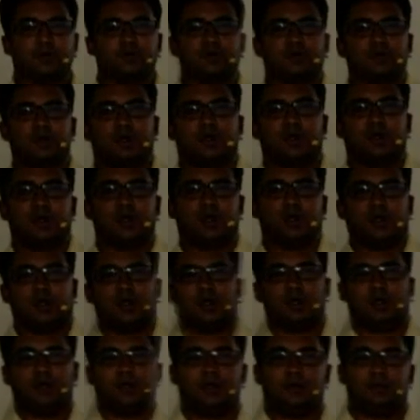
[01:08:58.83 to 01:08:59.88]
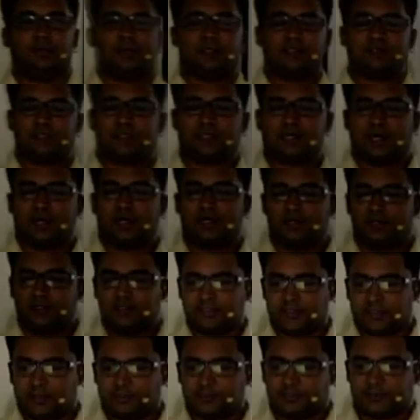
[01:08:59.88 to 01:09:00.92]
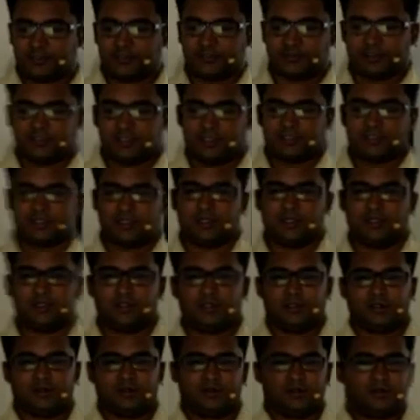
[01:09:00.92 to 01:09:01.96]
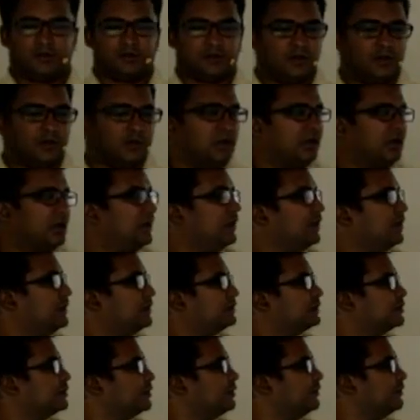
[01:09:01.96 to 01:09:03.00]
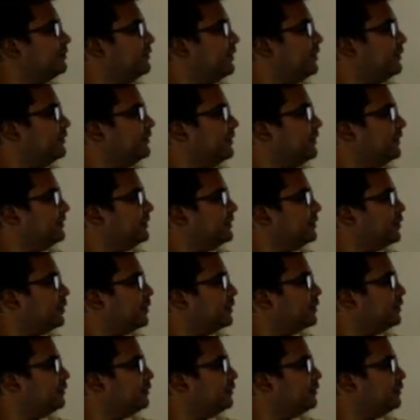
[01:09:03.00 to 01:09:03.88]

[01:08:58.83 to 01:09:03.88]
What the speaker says: upon major IT companies data. So when we